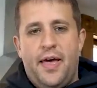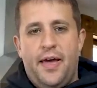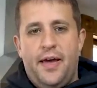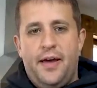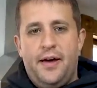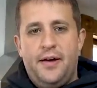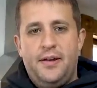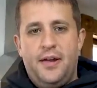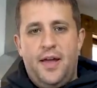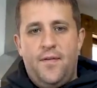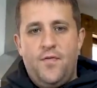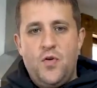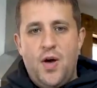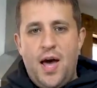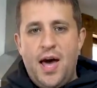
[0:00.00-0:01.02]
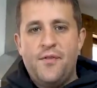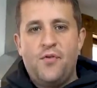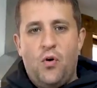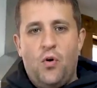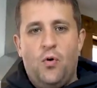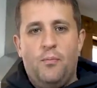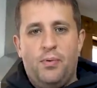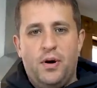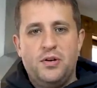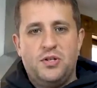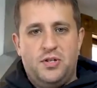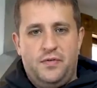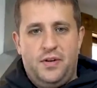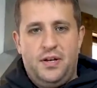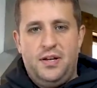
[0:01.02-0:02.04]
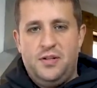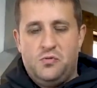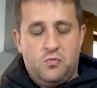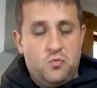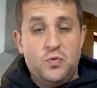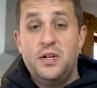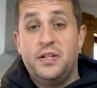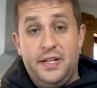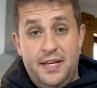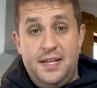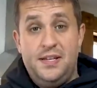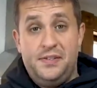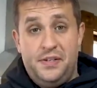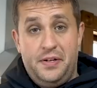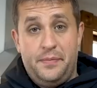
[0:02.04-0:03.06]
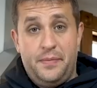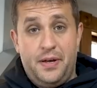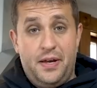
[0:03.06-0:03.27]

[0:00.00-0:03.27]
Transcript: And if you have a whole bunch of it, it's really easy to